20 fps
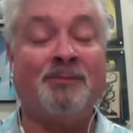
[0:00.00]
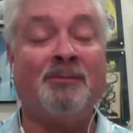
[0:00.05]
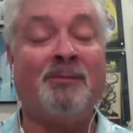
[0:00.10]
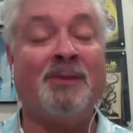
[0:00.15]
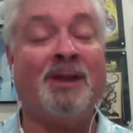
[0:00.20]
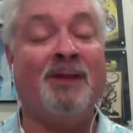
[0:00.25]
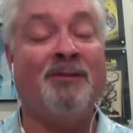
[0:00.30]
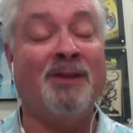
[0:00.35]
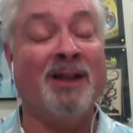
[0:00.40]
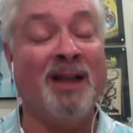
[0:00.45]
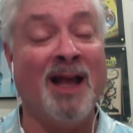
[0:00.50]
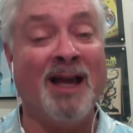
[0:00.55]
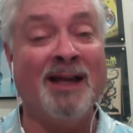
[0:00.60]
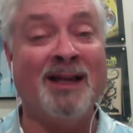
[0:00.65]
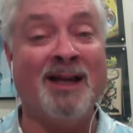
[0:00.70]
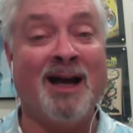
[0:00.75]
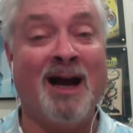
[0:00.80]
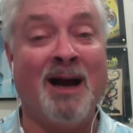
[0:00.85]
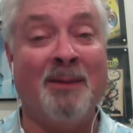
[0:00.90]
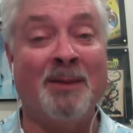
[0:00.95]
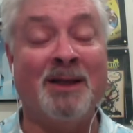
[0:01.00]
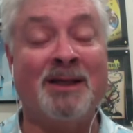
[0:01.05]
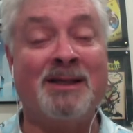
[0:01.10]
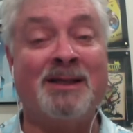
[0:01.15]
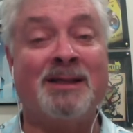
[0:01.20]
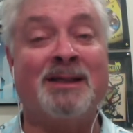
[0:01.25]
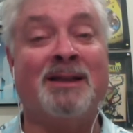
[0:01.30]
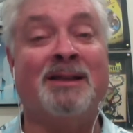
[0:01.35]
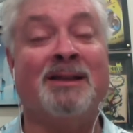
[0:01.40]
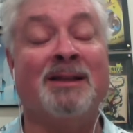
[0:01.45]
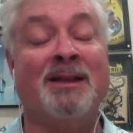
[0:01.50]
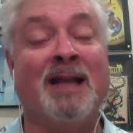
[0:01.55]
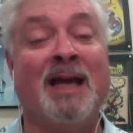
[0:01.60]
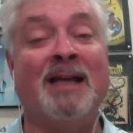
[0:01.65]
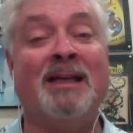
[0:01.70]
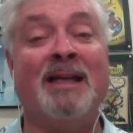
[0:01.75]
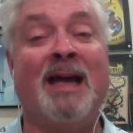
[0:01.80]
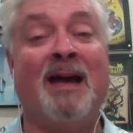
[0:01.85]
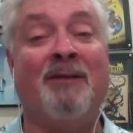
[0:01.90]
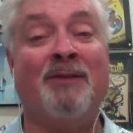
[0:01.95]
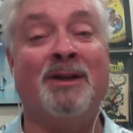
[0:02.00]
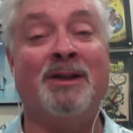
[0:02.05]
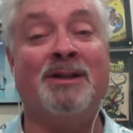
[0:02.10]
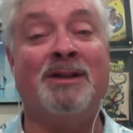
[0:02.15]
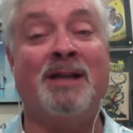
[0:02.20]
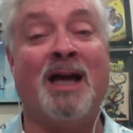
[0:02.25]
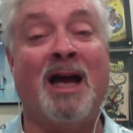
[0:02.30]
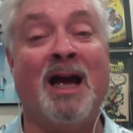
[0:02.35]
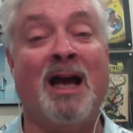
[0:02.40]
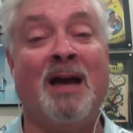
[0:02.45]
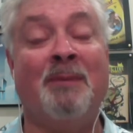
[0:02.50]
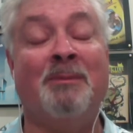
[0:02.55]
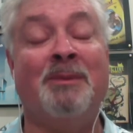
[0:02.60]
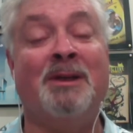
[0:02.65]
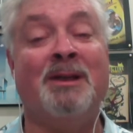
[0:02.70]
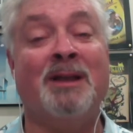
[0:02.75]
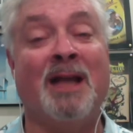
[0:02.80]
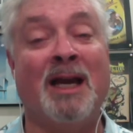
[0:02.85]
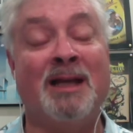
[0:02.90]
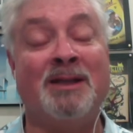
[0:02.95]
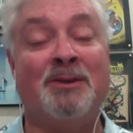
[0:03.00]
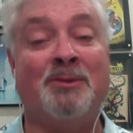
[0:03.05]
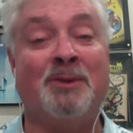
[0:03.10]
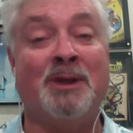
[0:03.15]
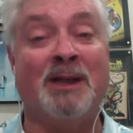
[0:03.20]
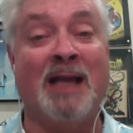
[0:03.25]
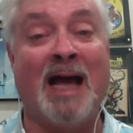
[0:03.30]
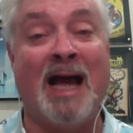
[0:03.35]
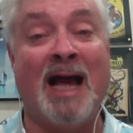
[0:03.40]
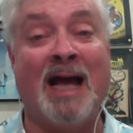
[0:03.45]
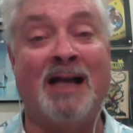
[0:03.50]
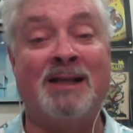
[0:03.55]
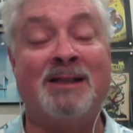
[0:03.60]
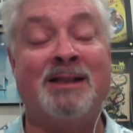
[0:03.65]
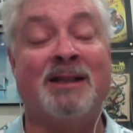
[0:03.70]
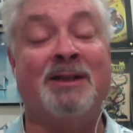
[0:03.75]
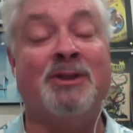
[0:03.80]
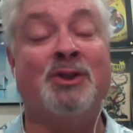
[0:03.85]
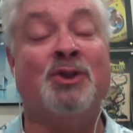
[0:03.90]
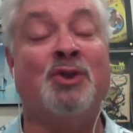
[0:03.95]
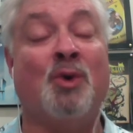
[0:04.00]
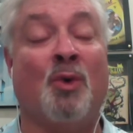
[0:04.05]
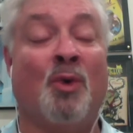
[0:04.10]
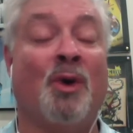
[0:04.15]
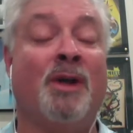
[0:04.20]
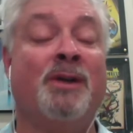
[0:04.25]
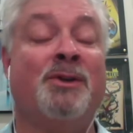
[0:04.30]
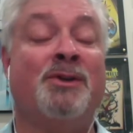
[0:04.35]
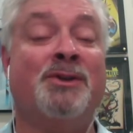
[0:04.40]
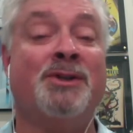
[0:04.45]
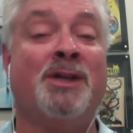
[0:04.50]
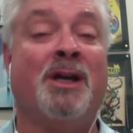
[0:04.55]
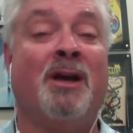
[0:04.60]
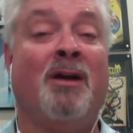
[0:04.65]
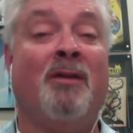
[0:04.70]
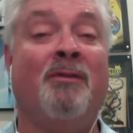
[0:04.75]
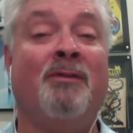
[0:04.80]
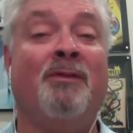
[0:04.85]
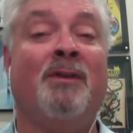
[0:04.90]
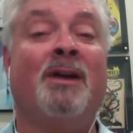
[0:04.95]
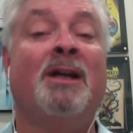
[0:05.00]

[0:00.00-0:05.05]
If you like comics, you like to have a good time, you like to relax and enjoy yourself,